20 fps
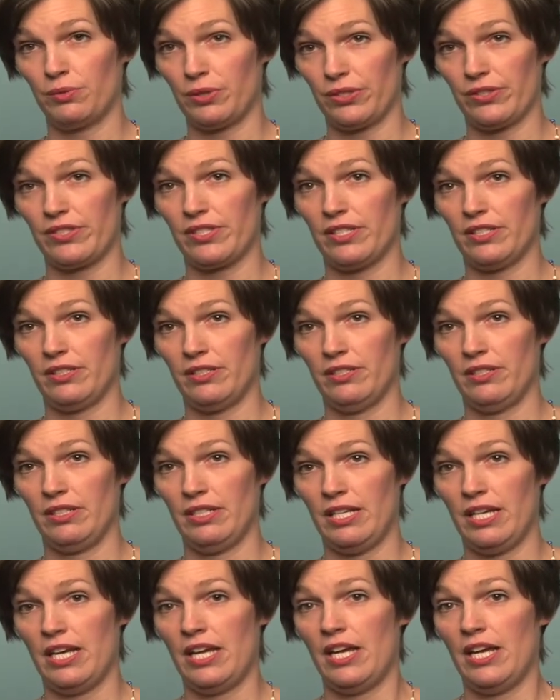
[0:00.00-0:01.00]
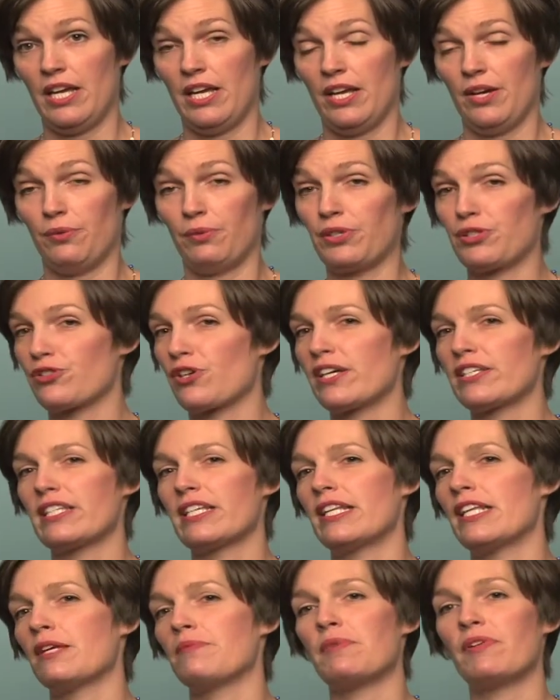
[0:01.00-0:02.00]
Wilson. We
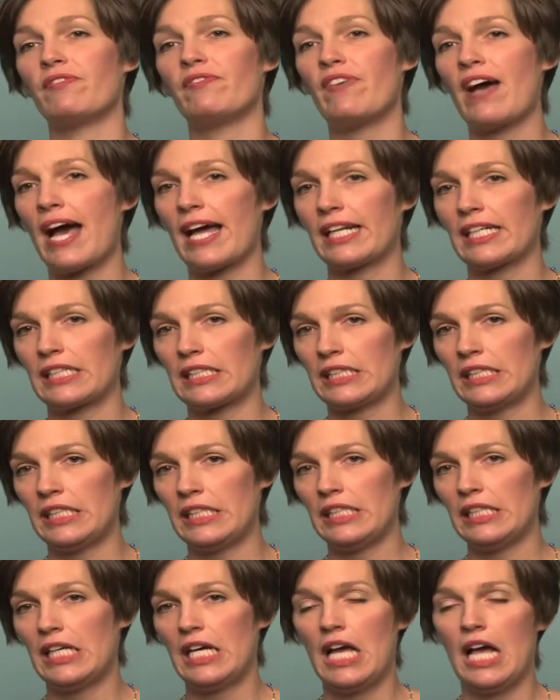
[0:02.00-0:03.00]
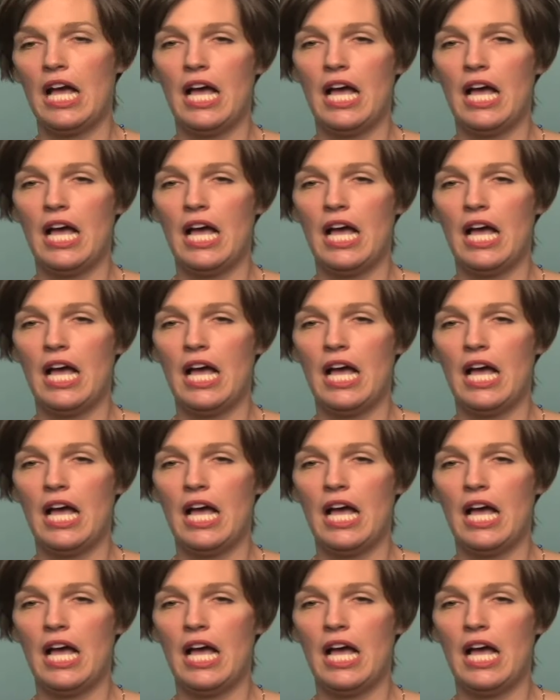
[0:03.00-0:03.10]
trusted him emphatically.